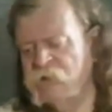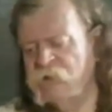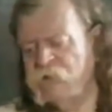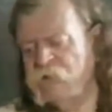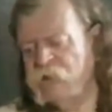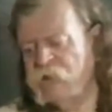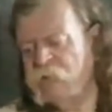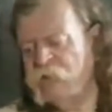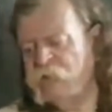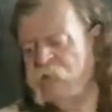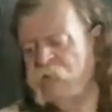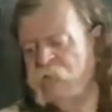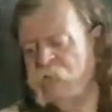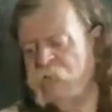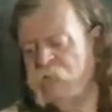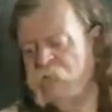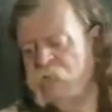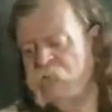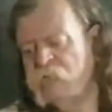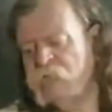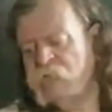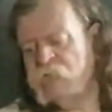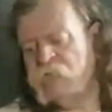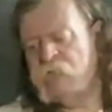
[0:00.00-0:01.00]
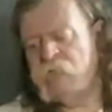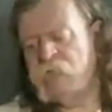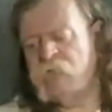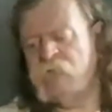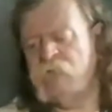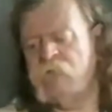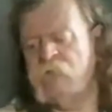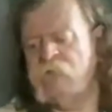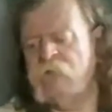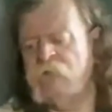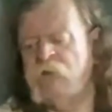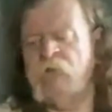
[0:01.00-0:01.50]
I mean,
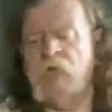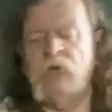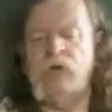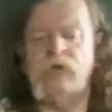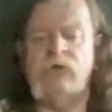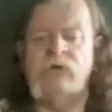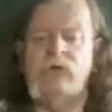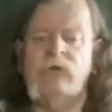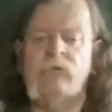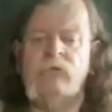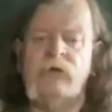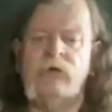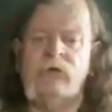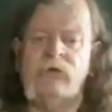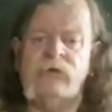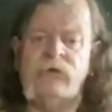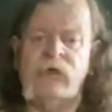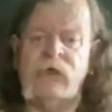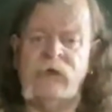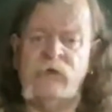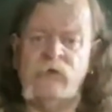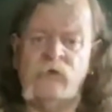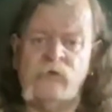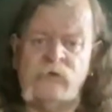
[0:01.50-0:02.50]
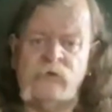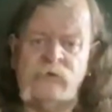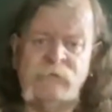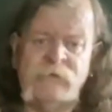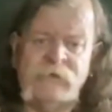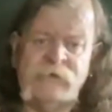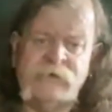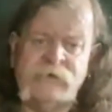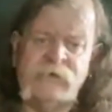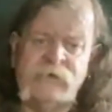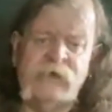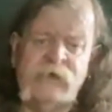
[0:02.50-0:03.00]
they weren't, you weren't
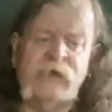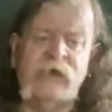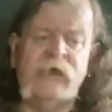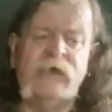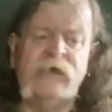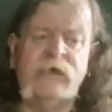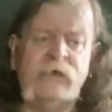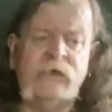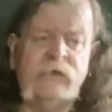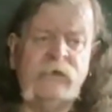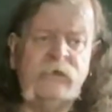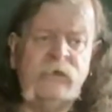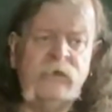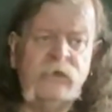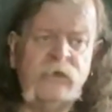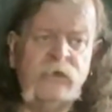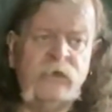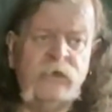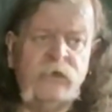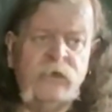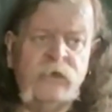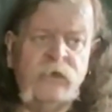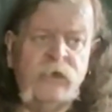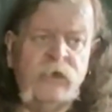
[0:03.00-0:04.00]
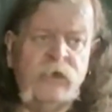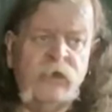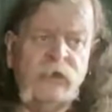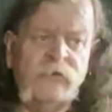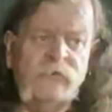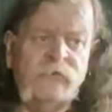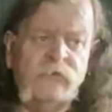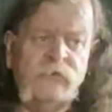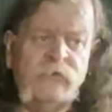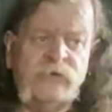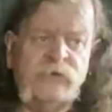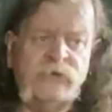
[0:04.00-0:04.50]
automatically hanged.
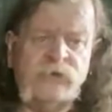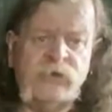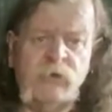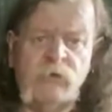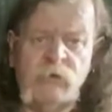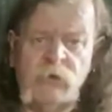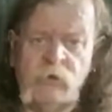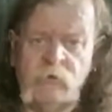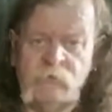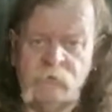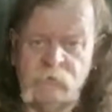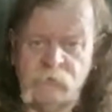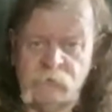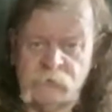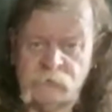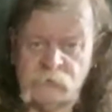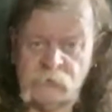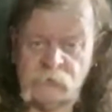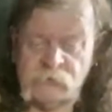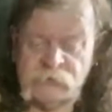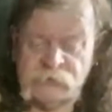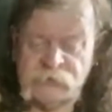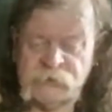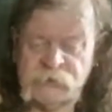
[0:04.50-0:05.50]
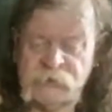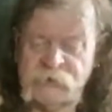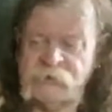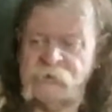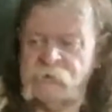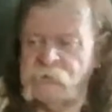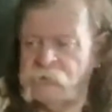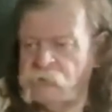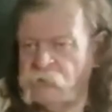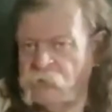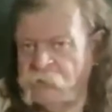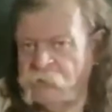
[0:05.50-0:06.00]
If you stole over four shilling,
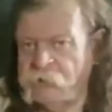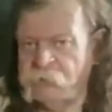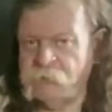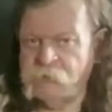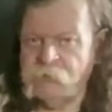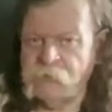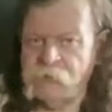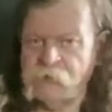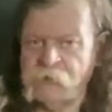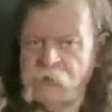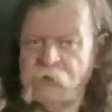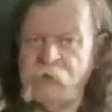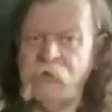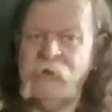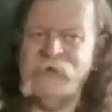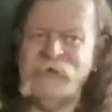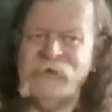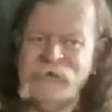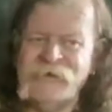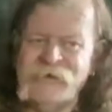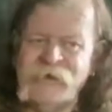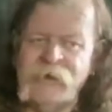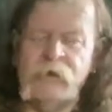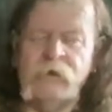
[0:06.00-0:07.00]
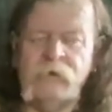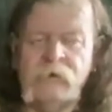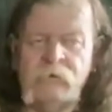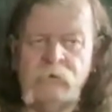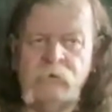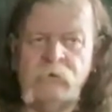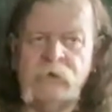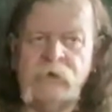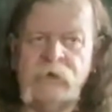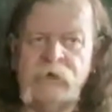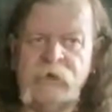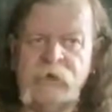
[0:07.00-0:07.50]
20p, yeah, you're
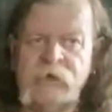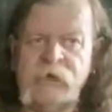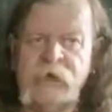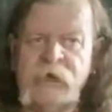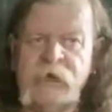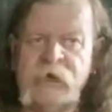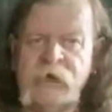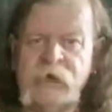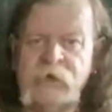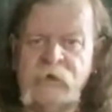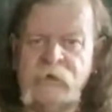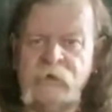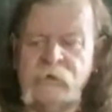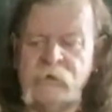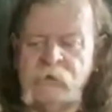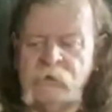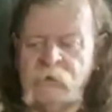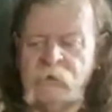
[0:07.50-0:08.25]
going to get hanged.